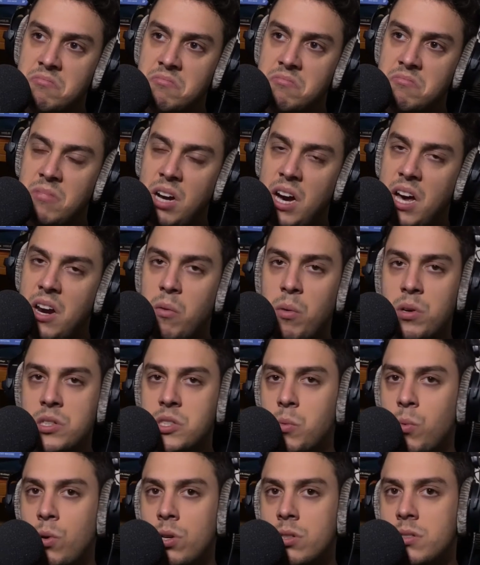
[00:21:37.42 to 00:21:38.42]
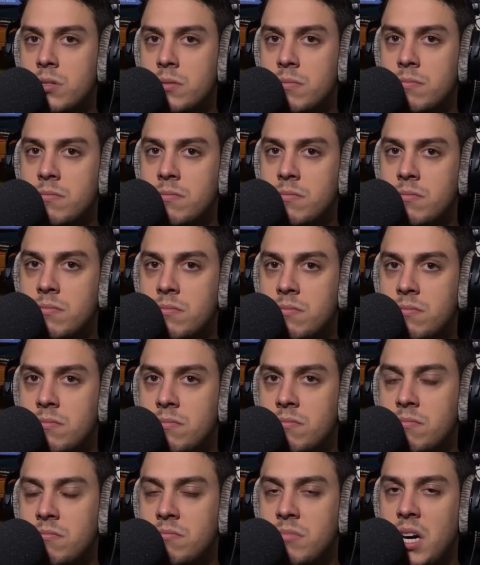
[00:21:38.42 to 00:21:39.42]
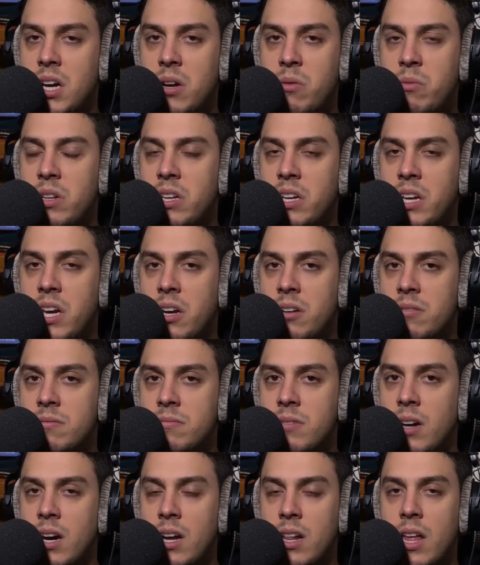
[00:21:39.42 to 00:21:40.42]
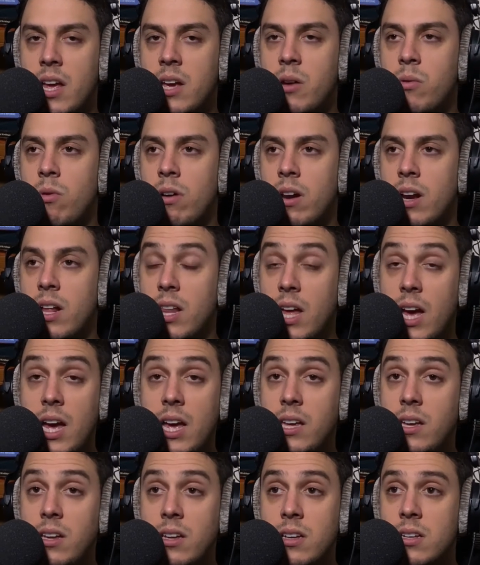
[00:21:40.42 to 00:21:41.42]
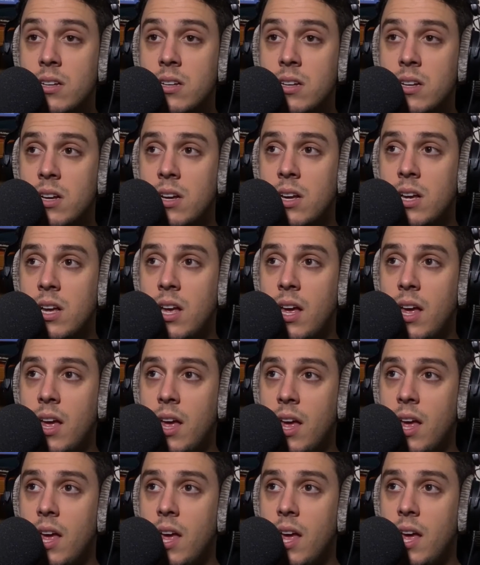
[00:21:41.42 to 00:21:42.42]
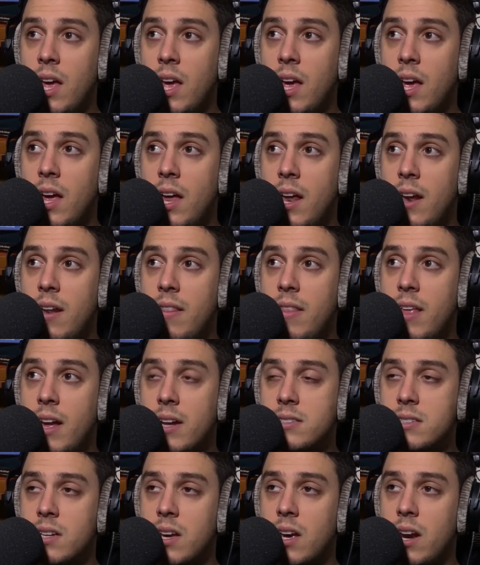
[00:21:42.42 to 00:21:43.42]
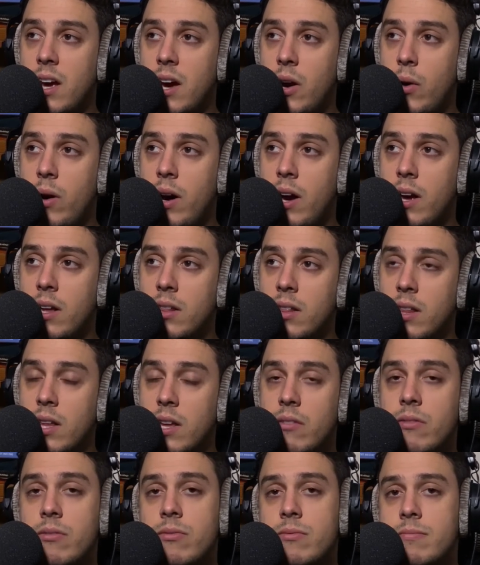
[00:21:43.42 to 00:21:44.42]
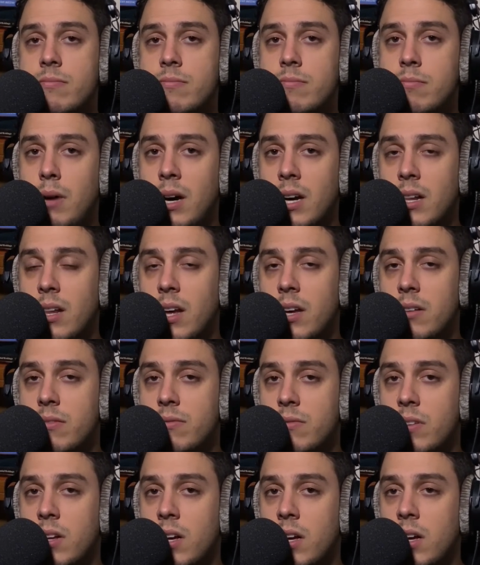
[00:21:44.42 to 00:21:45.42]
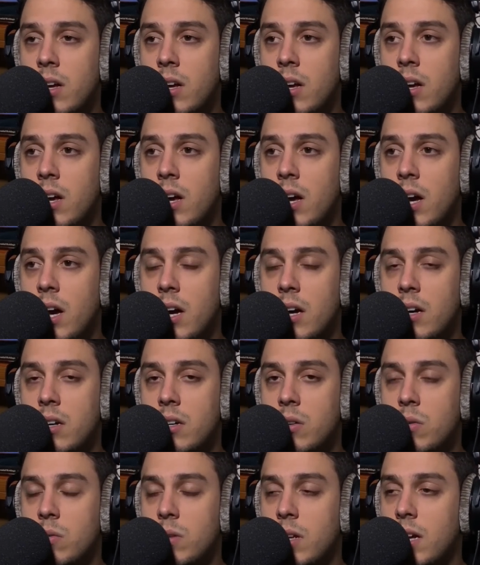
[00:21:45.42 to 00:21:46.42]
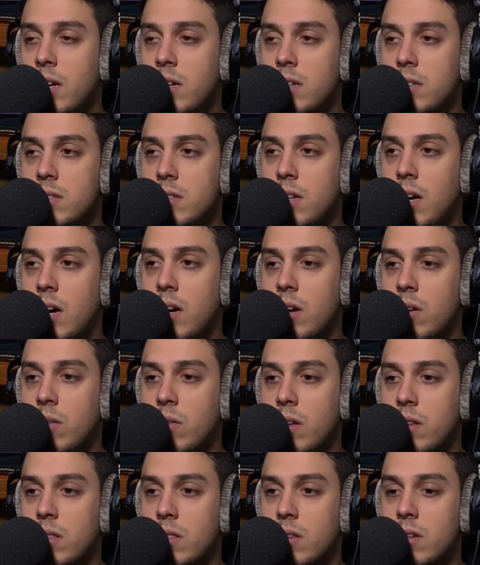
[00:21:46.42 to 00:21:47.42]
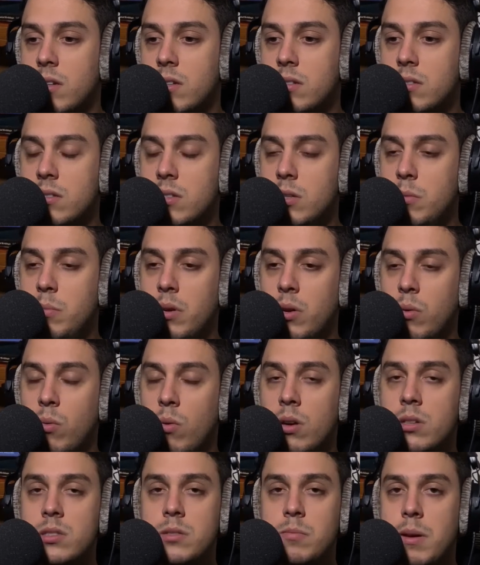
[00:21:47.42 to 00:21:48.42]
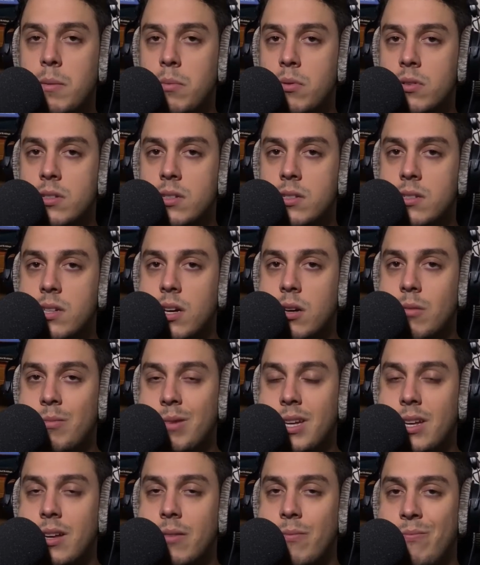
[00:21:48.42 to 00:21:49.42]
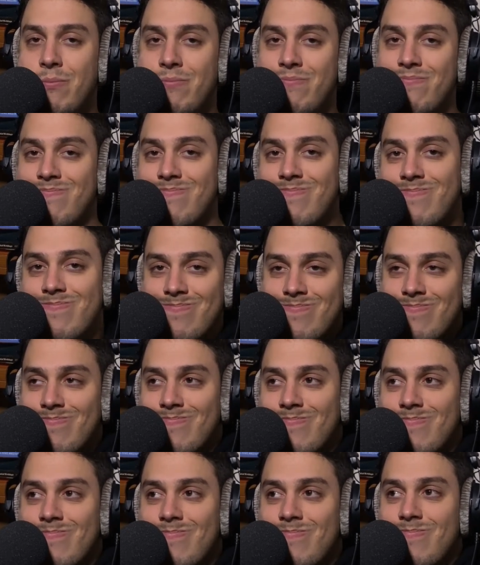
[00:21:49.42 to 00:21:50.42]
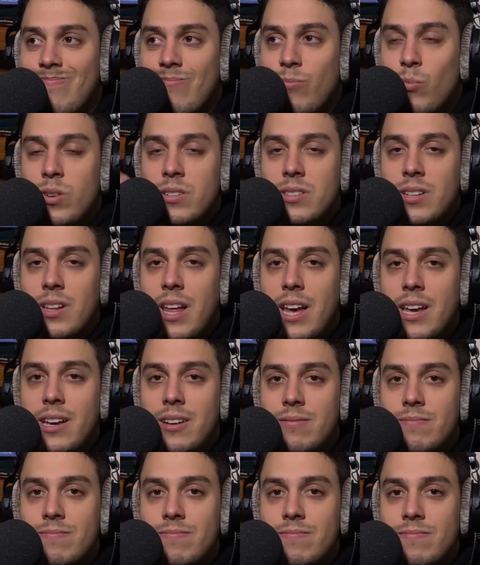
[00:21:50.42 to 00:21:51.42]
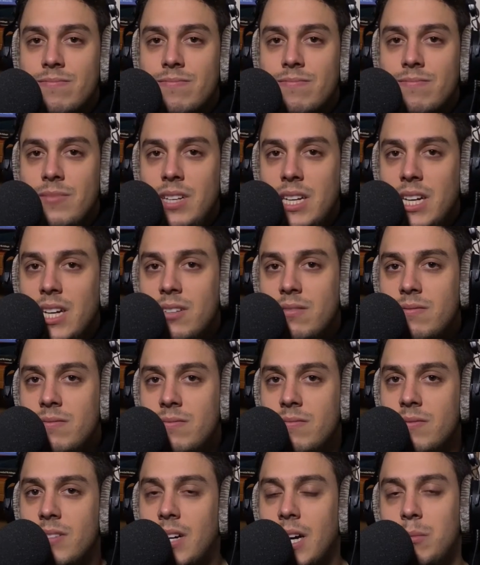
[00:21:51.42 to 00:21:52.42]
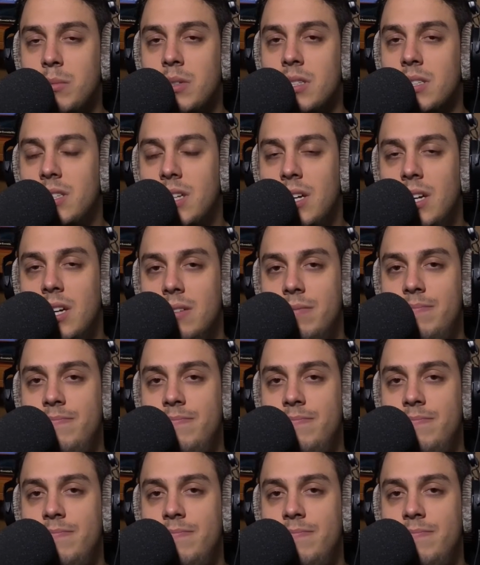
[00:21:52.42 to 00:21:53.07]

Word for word: I don't watch awards. I don't really care. I like what I like, and that's kind of how I live my life. I don't let I don't let the stupid awards people to tell me what to like, you know? I'm just gonna,